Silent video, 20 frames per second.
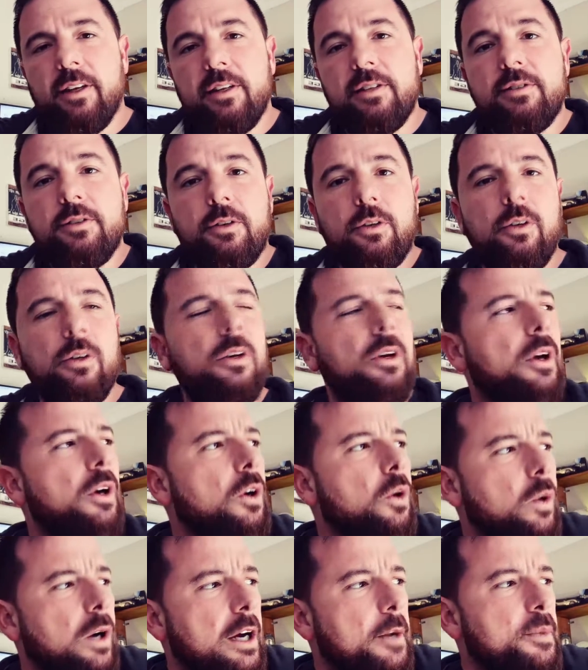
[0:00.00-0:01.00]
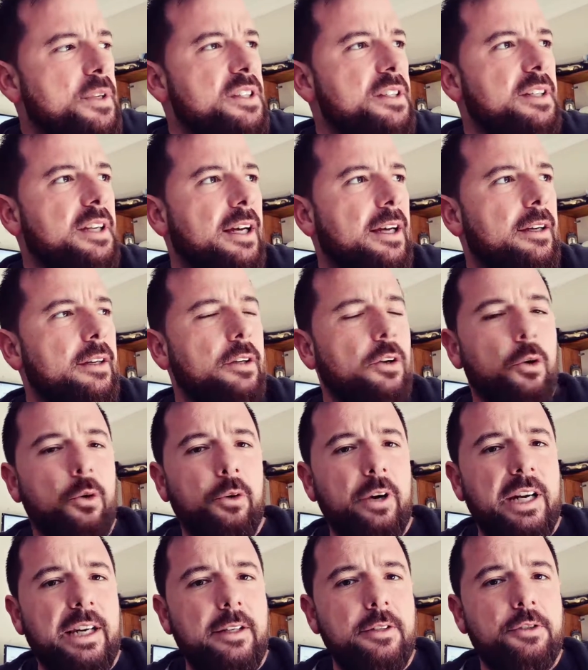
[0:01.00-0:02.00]
It's quite a busy day
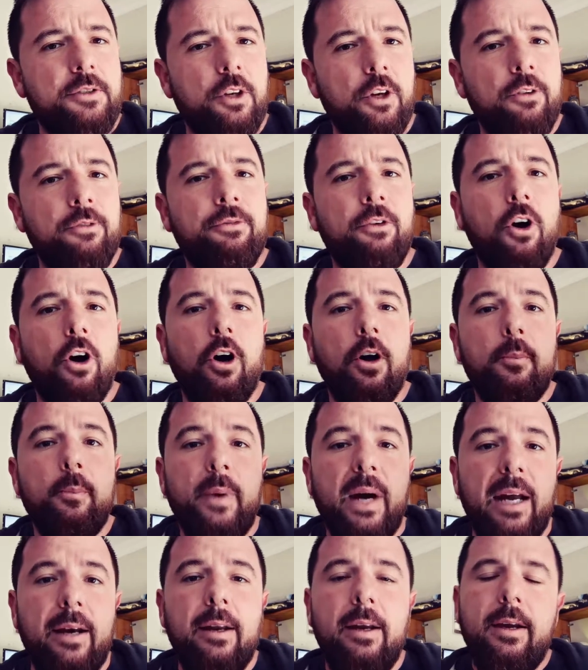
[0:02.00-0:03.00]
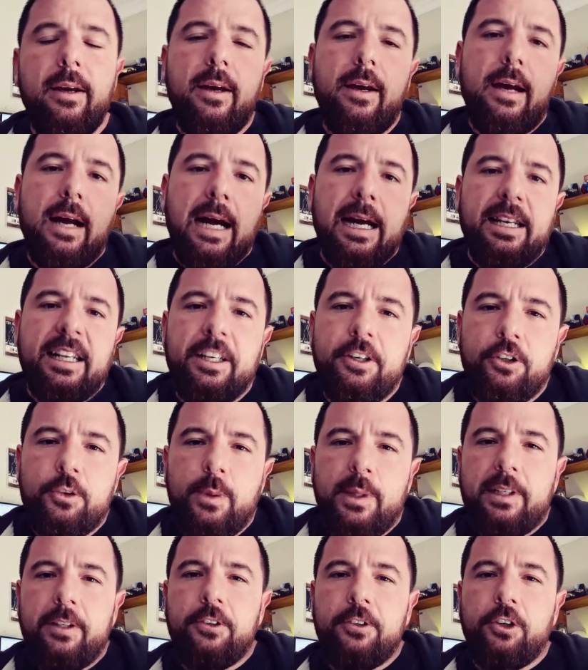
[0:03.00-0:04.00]
already so far, but I need to
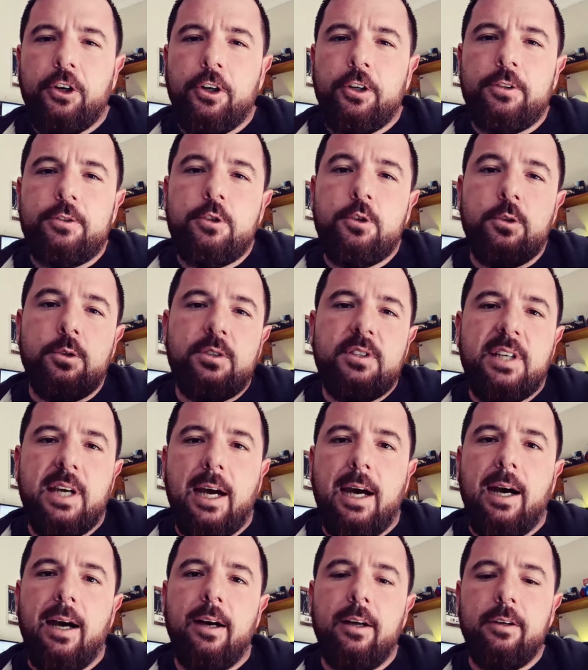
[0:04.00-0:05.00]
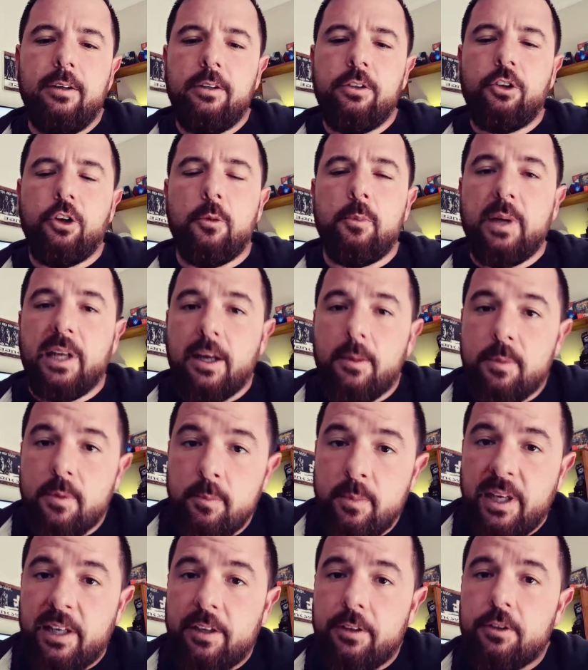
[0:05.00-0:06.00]
quickly go to town, go pick up the
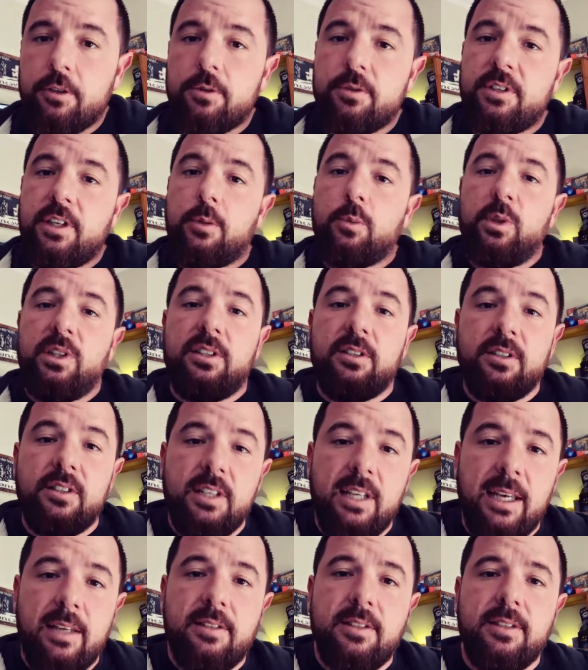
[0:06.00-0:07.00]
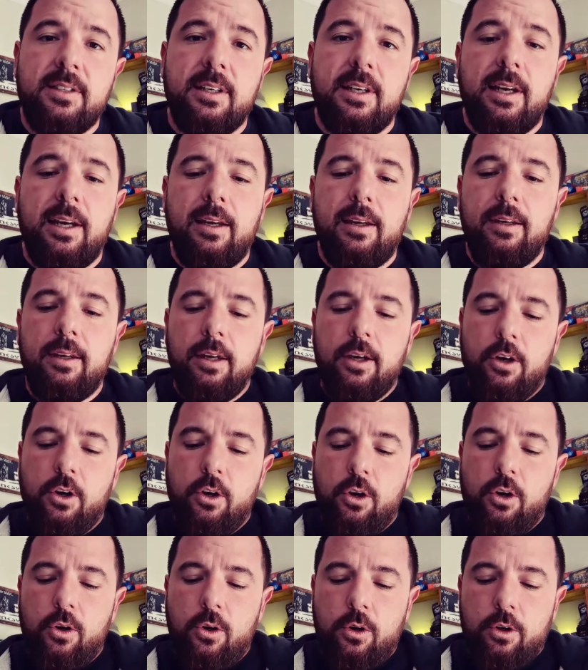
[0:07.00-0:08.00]
medicals that we did yesterday
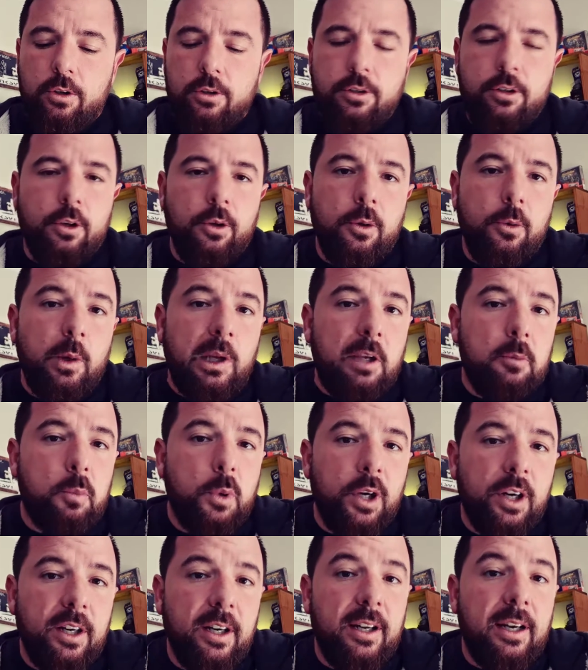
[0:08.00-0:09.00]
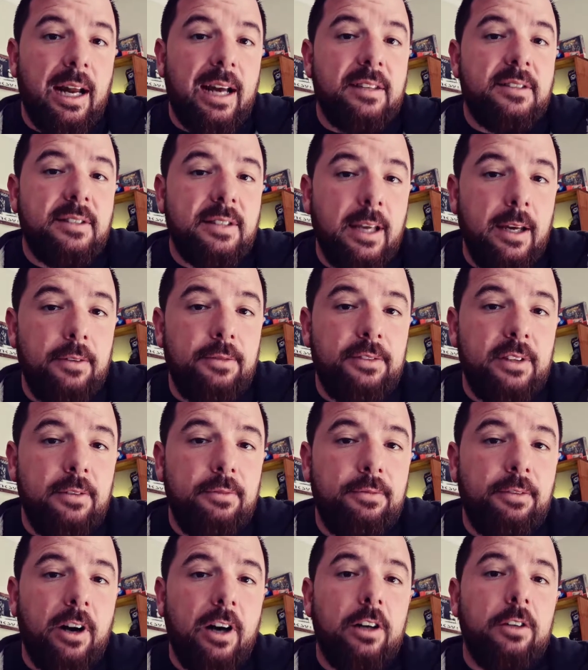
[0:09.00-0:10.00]
so that we can put it in our safety
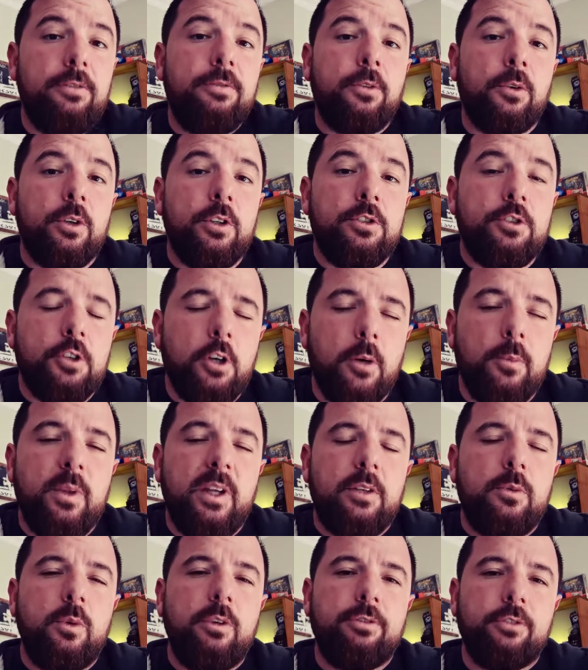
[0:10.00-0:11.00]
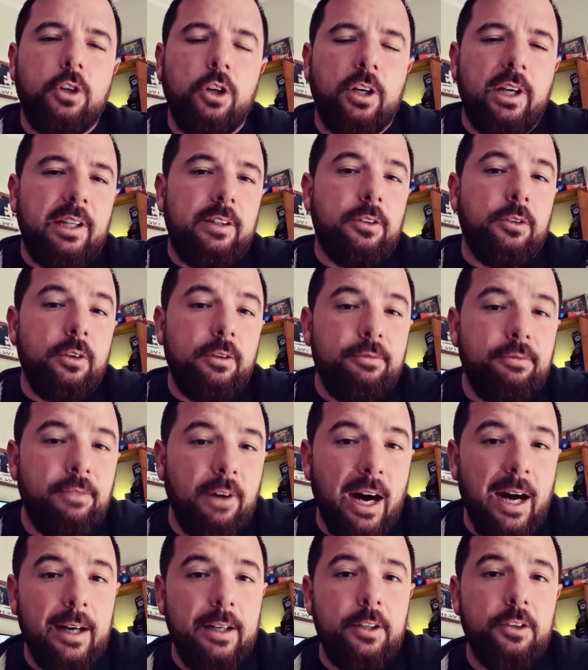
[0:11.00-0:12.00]
file for a job that we've got at the
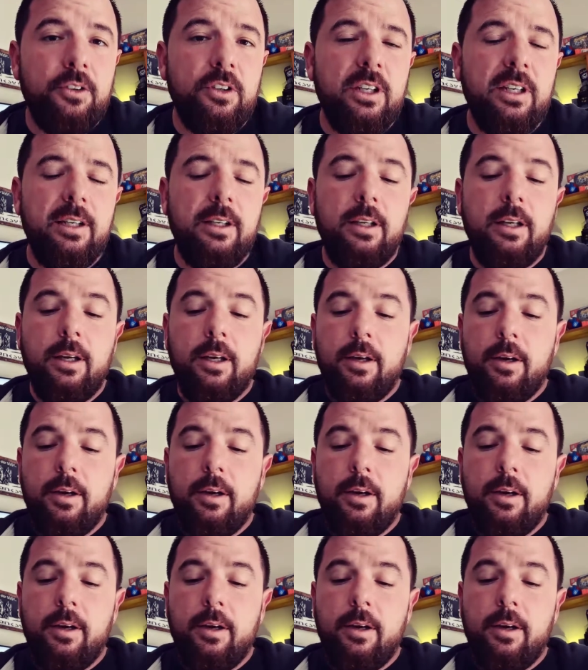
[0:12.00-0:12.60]
refinery.